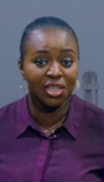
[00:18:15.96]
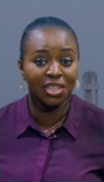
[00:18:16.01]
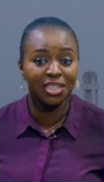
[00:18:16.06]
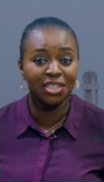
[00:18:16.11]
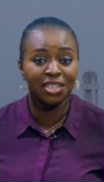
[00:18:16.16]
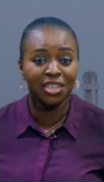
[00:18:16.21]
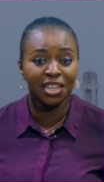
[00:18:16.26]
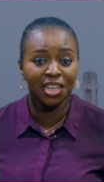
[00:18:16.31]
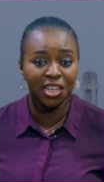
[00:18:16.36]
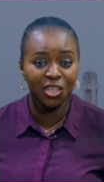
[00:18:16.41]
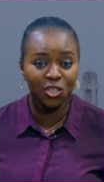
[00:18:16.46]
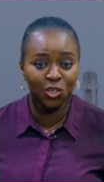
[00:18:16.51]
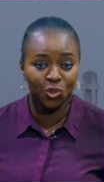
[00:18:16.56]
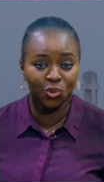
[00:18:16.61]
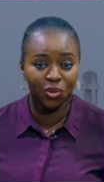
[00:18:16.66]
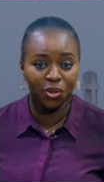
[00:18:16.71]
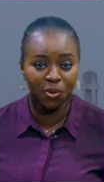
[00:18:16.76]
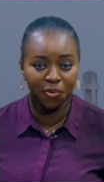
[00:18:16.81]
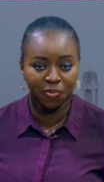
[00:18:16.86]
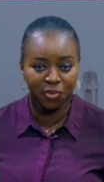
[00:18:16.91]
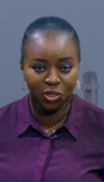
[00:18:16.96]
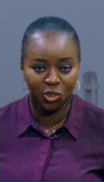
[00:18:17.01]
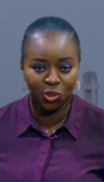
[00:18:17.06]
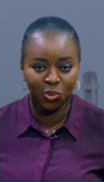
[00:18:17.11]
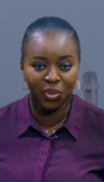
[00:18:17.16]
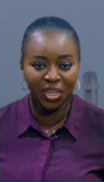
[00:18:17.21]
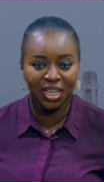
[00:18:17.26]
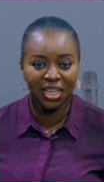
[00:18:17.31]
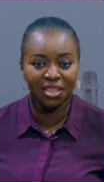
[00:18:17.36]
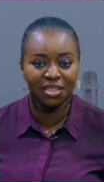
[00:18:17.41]
in the history of the
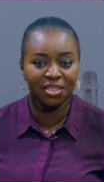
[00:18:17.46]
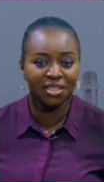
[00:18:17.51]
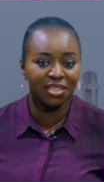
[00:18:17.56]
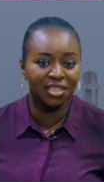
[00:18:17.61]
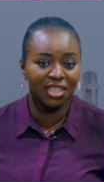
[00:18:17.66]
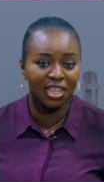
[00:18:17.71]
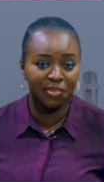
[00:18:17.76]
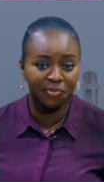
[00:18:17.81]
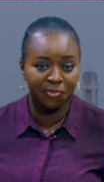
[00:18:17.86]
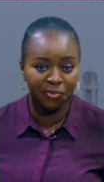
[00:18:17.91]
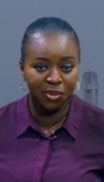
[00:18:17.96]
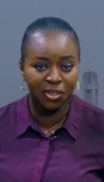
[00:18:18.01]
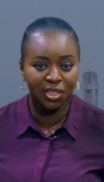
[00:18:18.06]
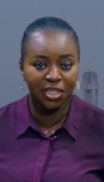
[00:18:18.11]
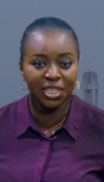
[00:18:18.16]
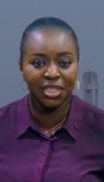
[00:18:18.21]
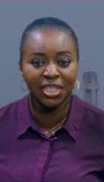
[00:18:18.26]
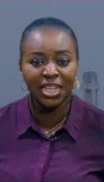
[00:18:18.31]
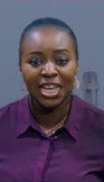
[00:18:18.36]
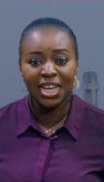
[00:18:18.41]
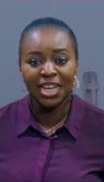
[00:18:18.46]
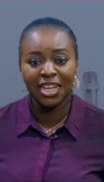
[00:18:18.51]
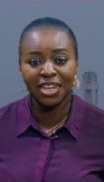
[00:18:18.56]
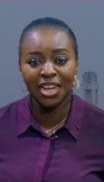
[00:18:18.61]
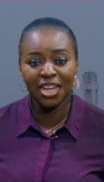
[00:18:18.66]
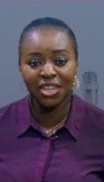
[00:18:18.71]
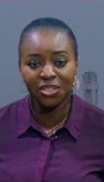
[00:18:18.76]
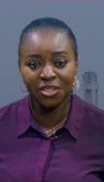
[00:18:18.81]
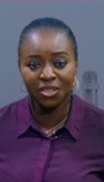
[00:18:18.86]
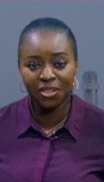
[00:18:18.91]
UK's state-funded
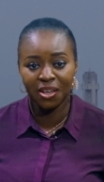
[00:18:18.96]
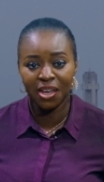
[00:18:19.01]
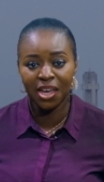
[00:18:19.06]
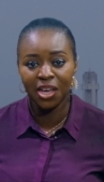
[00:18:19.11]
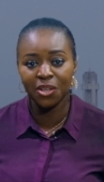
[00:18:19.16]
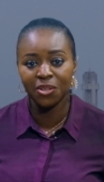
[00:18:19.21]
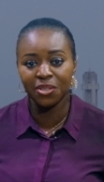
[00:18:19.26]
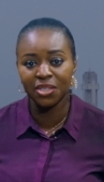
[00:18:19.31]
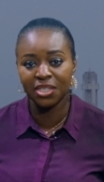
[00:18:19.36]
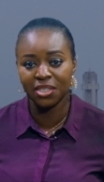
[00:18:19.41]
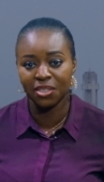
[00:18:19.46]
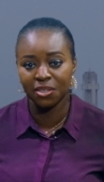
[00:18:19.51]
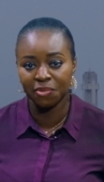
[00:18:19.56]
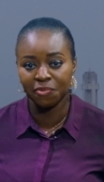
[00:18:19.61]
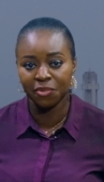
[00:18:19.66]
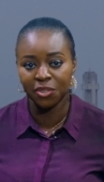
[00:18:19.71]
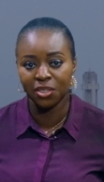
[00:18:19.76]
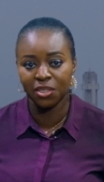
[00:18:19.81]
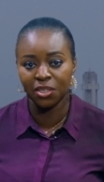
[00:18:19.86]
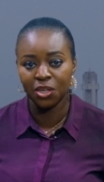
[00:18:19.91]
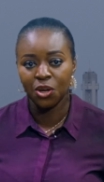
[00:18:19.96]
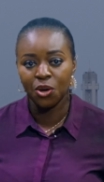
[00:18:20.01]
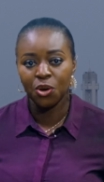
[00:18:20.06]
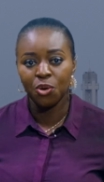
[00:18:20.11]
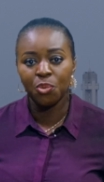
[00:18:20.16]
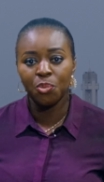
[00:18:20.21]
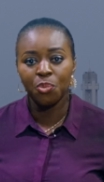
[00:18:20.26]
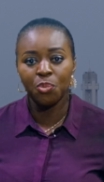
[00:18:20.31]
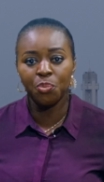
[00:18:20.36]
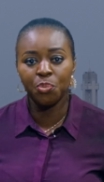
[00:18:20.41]
National Health Service,
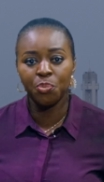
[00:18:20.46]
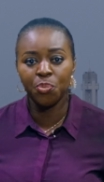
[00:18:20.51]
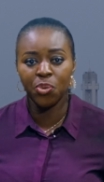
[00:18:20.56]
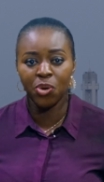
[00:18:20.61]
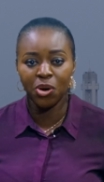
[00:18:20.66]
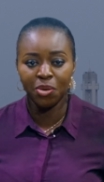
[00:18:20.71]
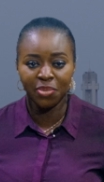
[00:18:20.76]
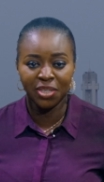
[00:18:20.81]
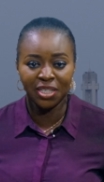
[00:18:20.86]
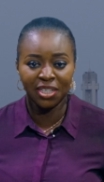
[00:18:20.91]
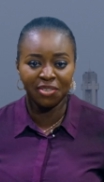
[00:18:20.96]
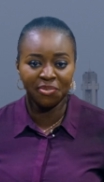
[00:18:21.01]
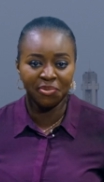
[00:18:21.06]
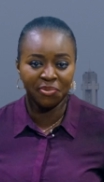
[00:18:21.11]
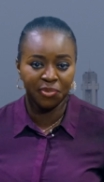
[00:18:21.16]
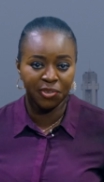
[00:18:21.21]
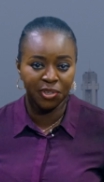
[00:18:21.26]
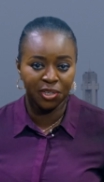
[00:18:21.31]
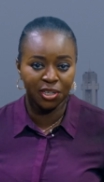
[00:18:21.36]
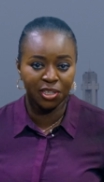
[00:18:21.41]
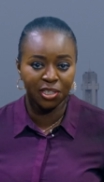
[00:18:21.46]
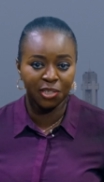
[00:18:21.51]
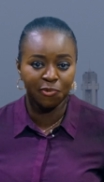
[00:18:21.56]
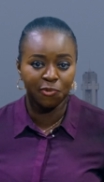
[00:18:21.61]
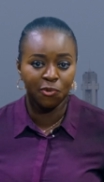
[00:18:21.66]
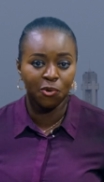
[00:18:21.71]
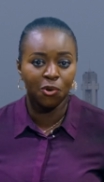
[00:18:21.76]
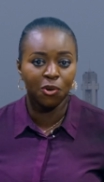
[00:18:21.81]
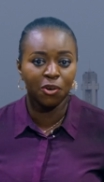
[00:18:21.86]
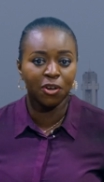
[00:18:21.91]
prompting fears
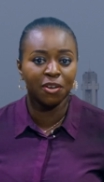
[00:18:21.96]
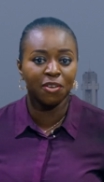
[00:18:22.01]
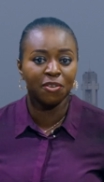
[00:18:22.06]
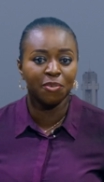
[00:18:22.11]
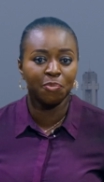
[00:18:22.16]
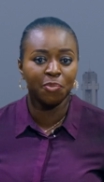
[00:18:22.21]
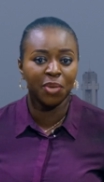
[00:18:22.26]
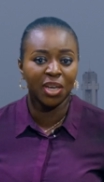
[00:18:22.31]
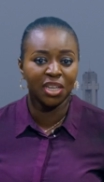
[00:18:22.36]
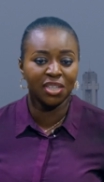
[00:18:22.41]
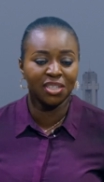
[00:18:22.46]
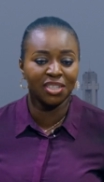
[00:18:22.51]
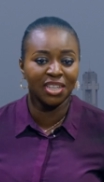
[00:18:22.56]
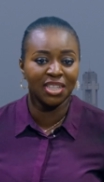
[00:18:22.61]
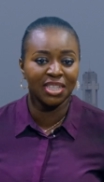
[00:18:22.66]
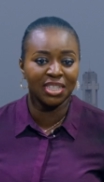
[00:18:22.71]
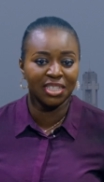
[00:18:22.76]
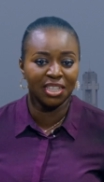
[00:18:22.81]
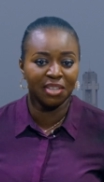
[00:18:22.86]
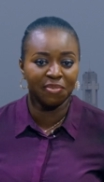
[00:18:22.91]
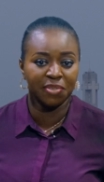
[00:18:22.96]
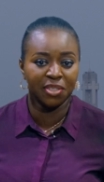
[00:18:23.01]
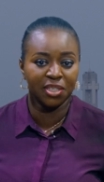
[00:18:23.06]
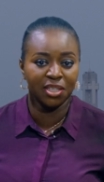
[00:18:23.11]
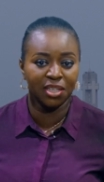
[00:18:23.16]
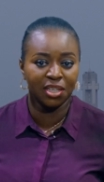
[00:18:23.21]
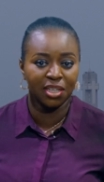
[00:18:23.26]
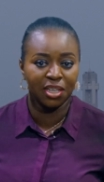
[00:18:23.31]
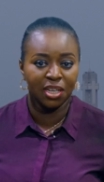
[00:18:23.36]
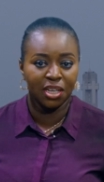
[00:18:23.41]
for patient
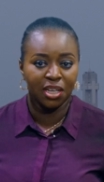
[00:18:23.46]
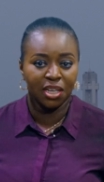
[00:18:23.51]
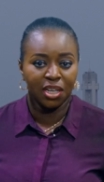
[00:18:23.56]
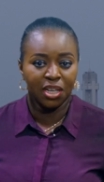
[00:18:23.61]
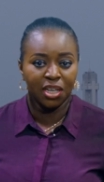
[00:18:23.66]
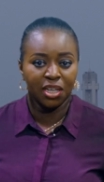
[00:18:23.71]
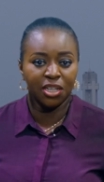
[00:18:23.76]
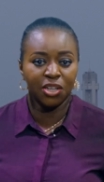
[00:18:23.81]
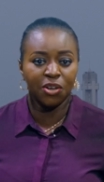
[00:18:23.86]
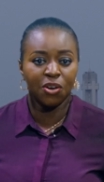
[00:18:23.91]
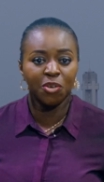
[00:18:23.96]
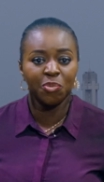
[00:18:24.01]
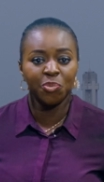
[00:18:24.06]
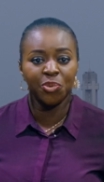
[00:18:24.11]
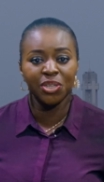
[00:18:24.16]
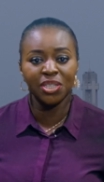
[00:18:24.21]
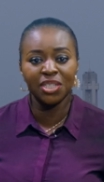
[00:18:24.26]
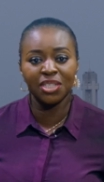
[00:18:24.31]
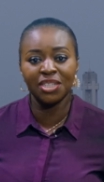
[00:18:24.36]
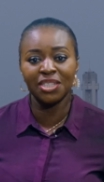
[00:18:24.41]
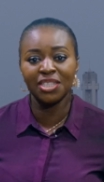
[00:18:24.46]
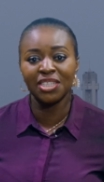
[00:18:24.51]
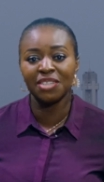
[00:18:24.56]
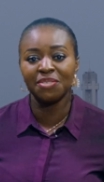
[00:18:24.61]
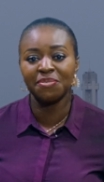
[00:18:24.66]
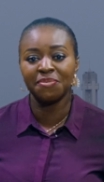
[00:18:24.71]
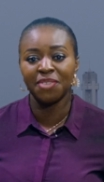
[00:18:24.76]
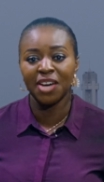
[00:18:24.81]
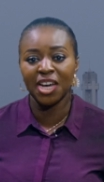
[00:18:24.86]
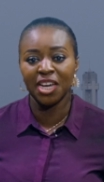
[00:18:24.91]
safety. The unprecedented
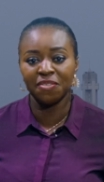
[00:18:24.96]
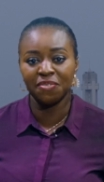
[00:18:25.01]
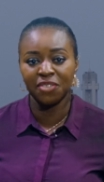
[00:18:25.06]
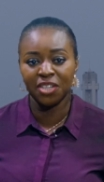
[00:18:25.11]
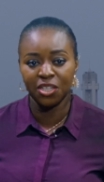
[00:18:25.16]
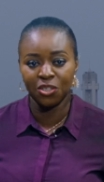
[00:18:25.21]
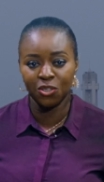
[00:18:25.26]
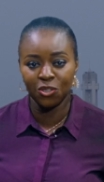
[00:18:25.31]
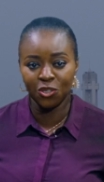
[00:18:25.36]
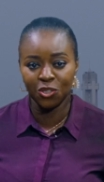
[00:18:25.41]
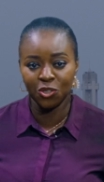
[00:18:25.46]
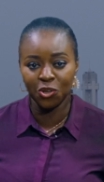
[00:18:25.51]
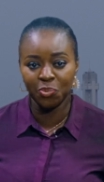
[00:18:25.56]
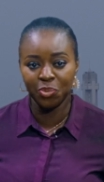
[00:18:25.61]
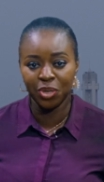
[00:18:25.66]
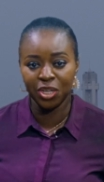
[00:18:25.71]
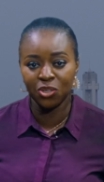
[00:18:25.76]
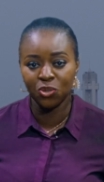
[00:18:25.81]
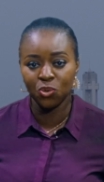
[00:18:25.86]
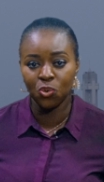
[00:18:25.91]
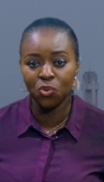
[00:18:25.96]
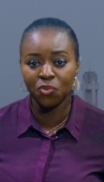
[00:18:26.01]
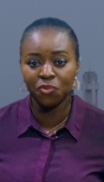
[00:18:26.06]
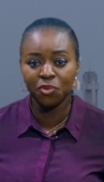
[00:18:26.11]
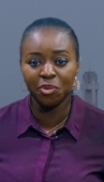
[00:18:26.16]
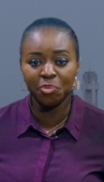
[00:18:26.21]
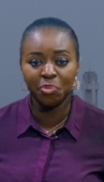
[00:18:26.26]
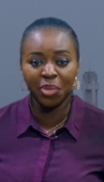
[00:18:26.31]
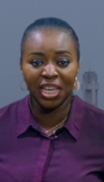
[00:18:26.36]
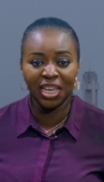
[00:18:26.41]
five-day stoppage
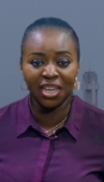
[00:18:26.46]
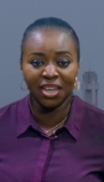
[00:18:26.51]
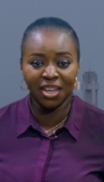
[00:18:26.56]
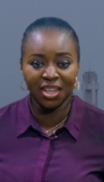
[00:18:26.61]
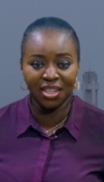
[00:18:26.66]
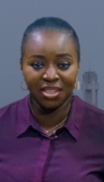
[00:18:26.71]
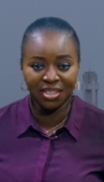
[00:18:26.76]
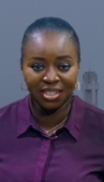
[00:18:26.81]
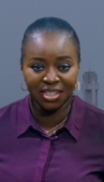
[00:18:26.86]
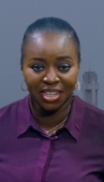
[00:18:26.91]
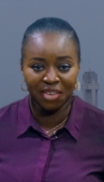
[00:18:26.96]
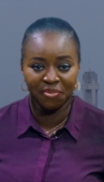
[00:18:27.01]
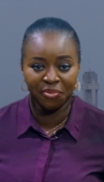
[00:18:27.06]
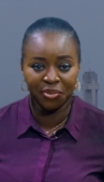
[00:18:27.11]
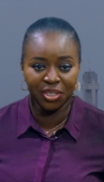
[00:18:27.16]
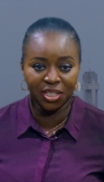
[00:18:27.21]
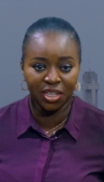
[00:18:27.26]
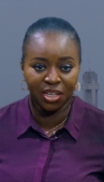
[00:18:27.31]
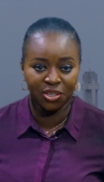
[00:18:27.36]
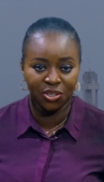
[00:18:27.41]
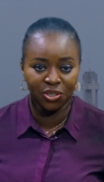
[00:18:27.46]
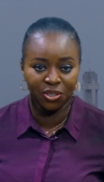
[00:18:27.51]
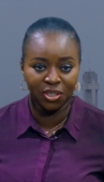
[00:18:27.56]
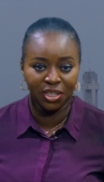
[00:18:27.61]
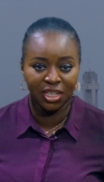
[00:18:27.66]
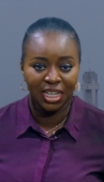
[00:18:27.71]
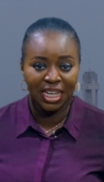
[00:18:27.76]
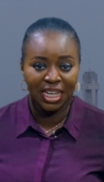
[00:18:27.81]
over pay and staff retention